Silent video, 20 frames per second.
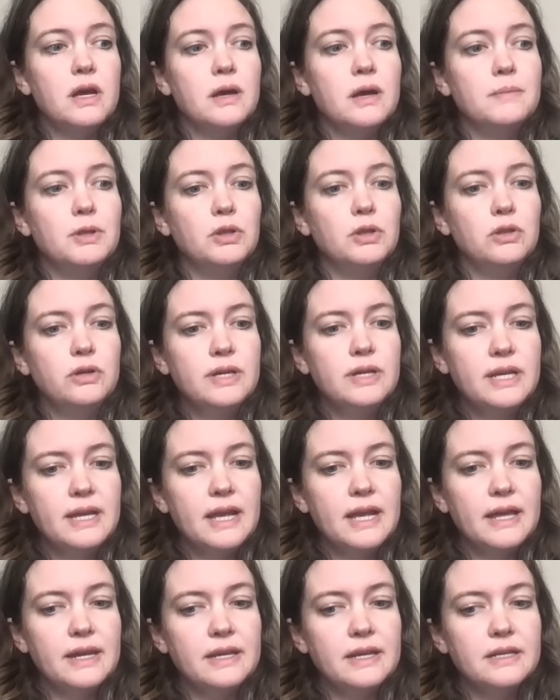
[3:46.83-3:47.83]
um,
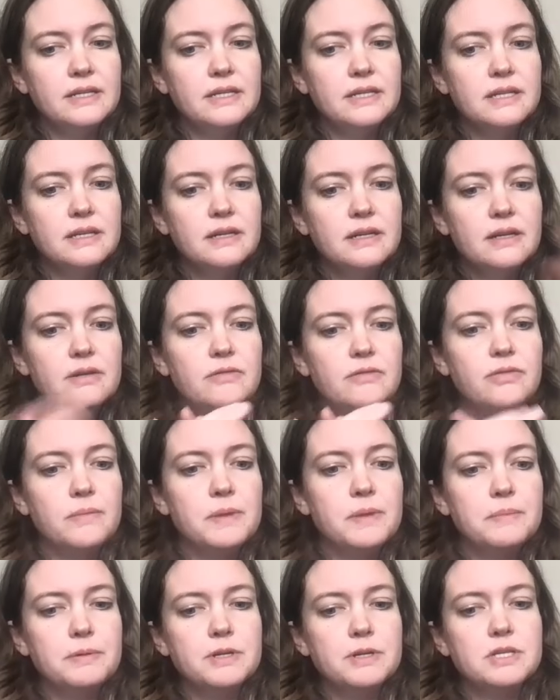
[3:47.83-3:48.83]
looking at it
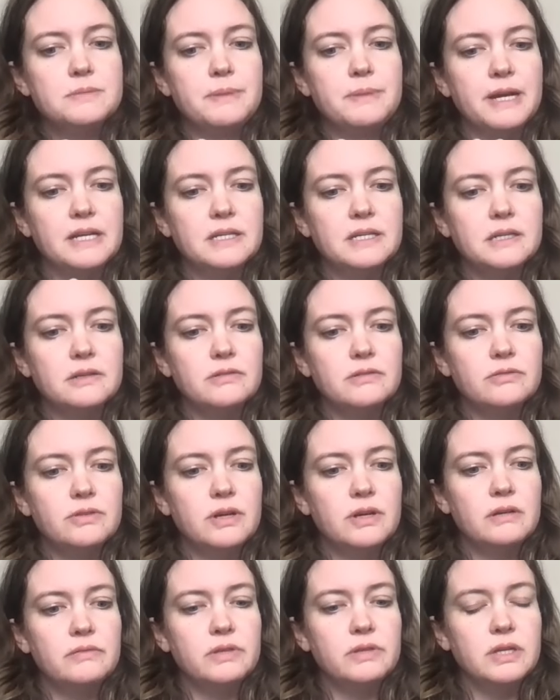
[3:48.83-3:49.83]
from the perspective
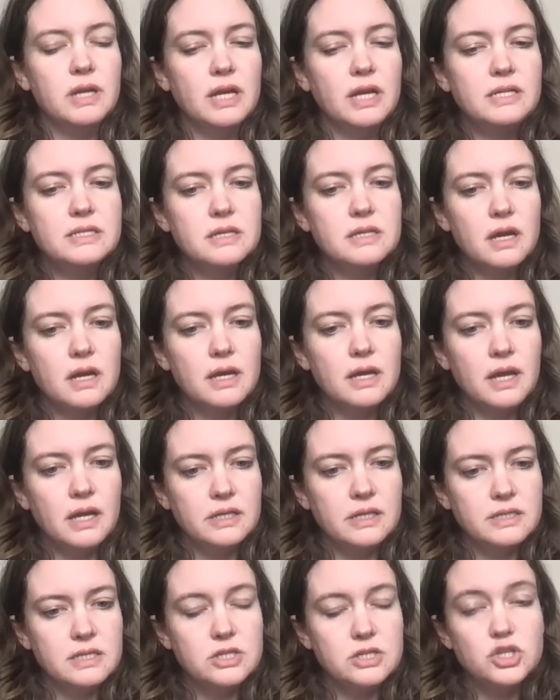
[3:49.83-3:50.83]
of the night sky
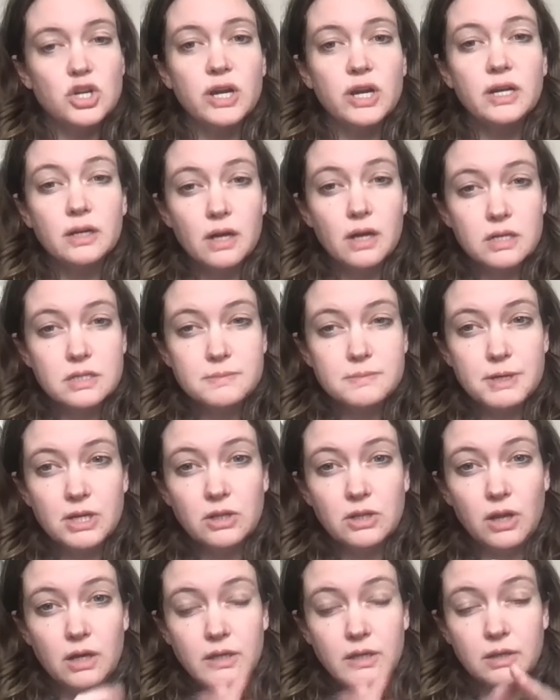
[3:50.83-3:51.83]
as this giant
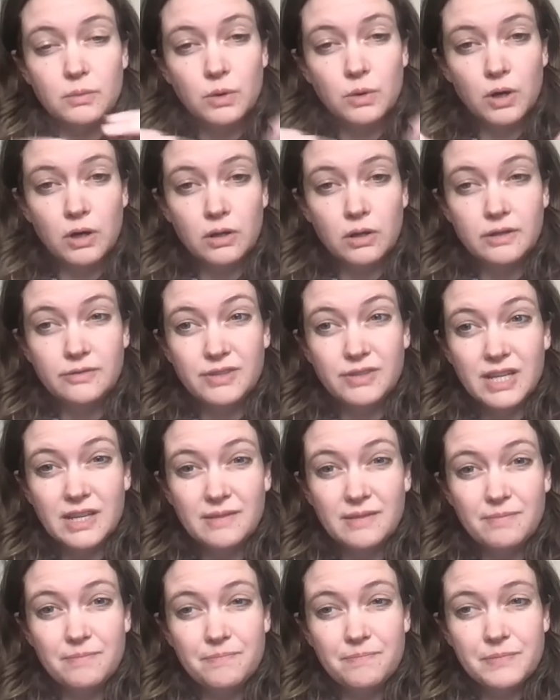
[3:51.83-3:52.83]
cosmic clock that we're all living
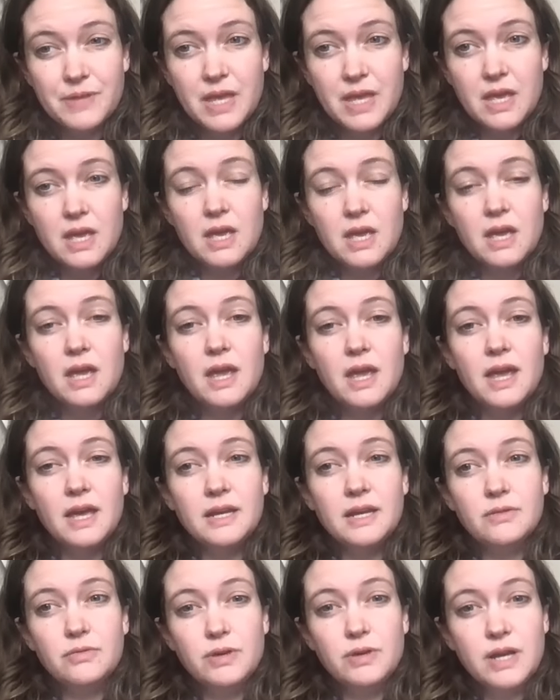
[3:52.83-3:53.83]
in.
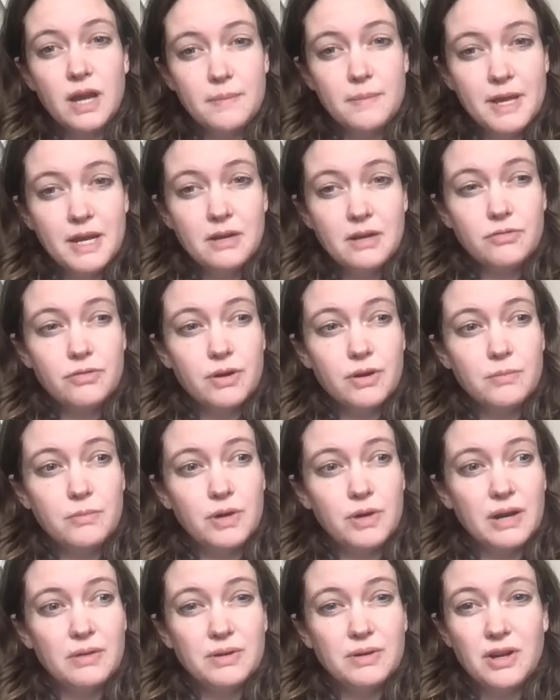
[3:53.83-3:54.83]
And if we come at it
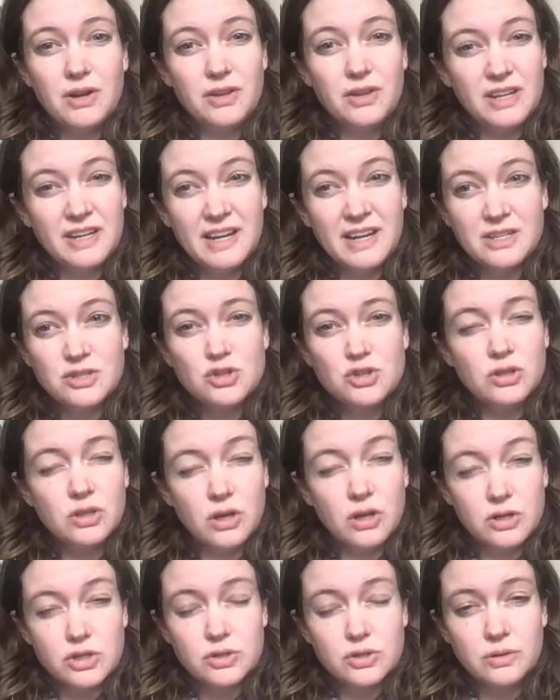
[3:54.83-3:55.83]
from what I would call an
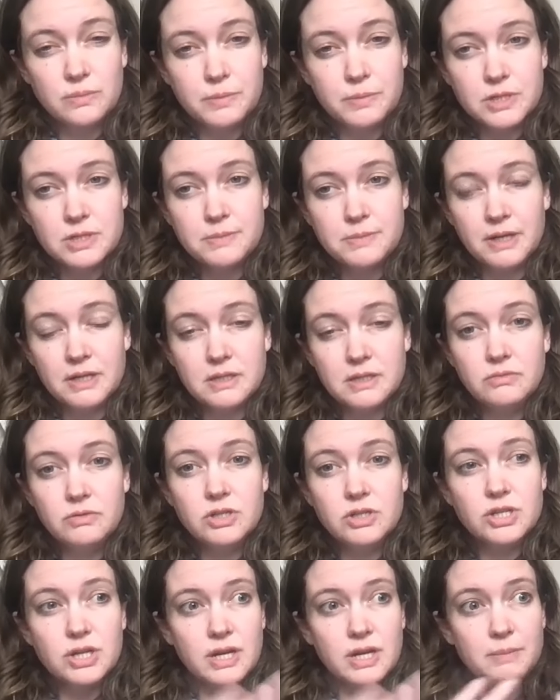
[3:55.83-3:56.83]
astrological perspective,
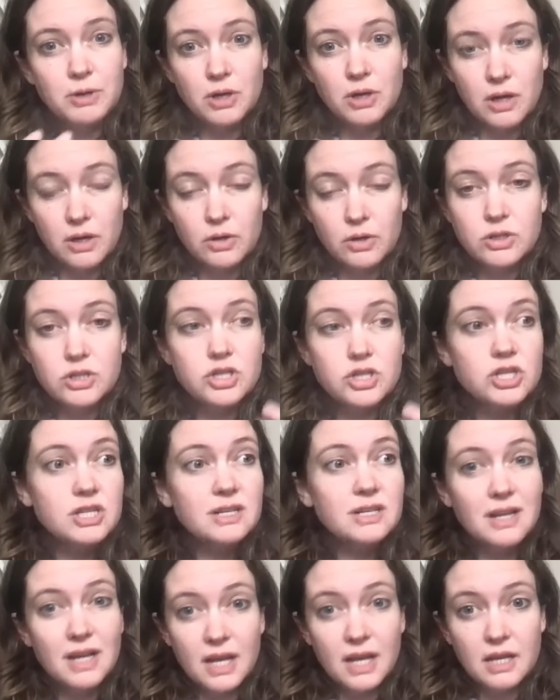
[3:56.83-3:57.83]
which I'm a
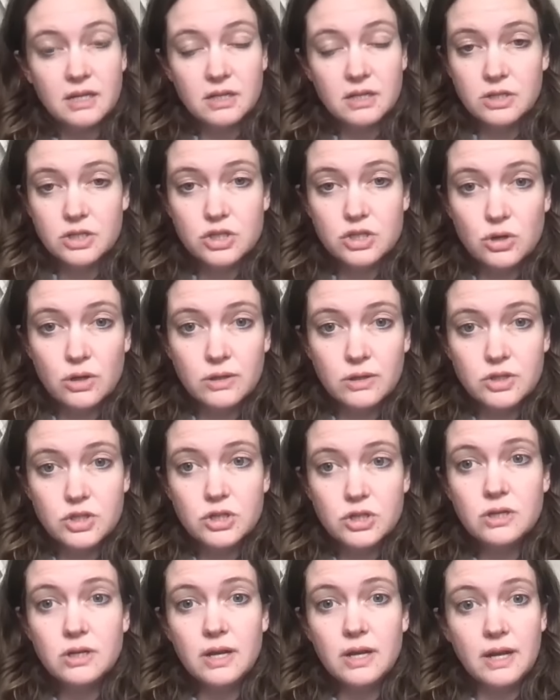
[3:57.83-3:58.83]
Christian and an
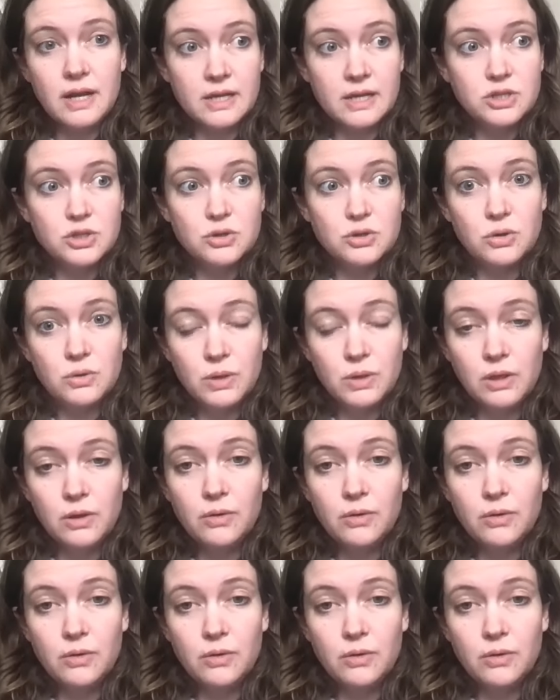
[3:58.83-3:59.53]
astrologer, astro